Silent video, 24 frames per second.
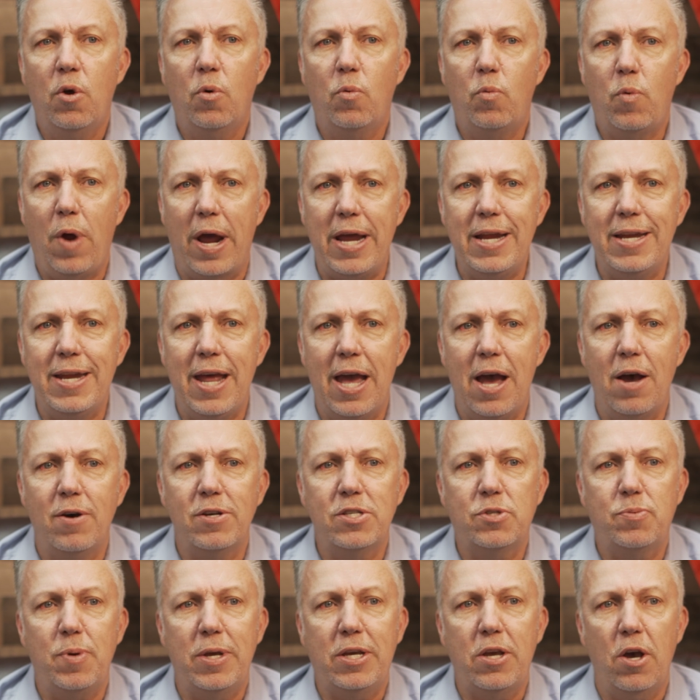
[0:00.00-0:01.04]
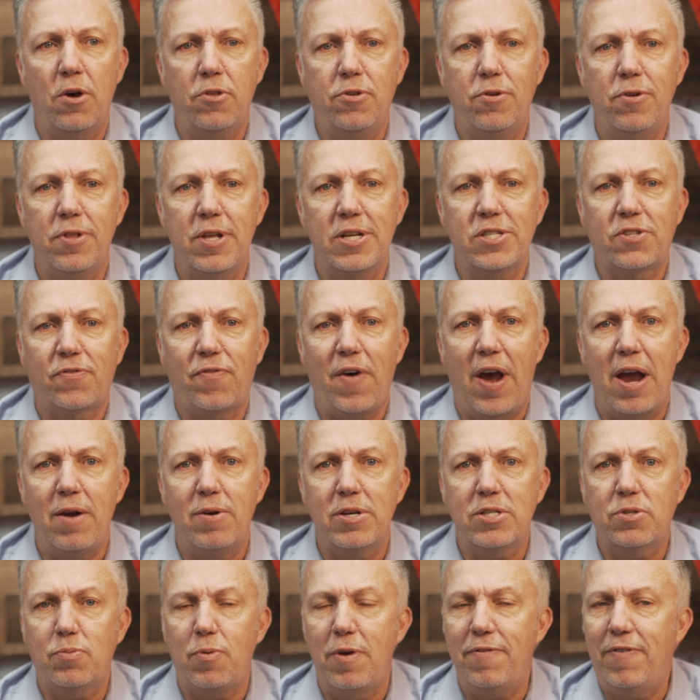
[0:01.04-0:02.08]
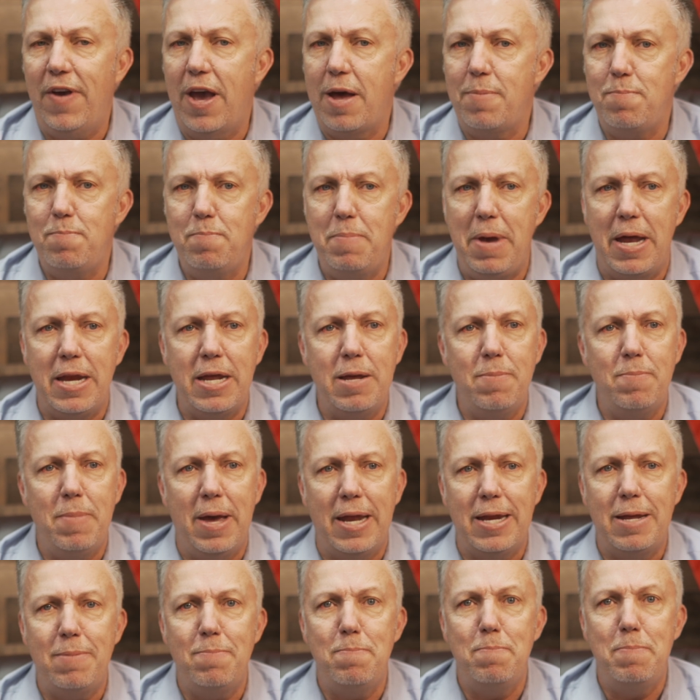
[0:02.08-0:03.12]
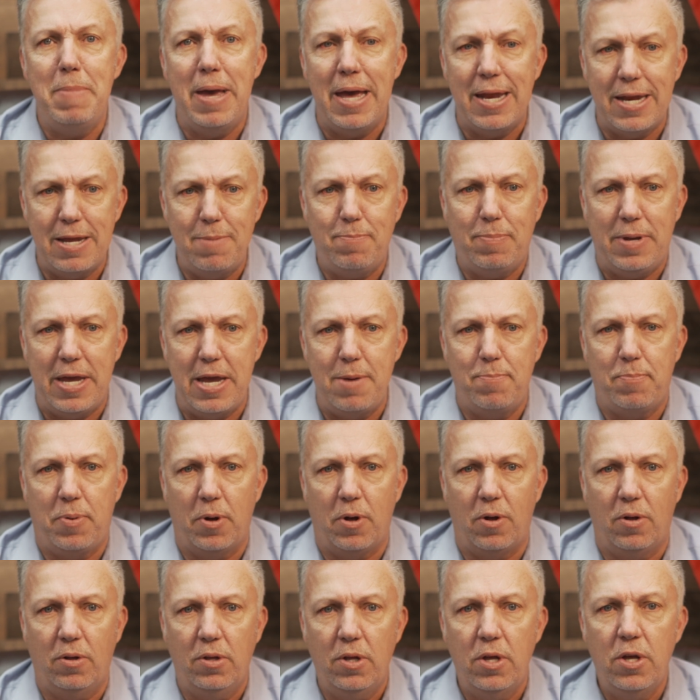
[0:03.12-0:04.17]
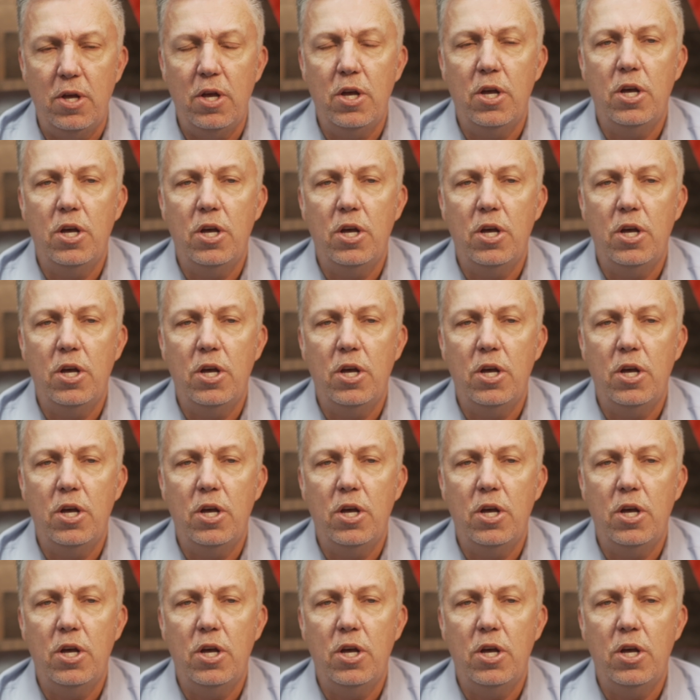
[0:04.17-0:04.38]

Right now, as we go through this virus, we've had many, many, many people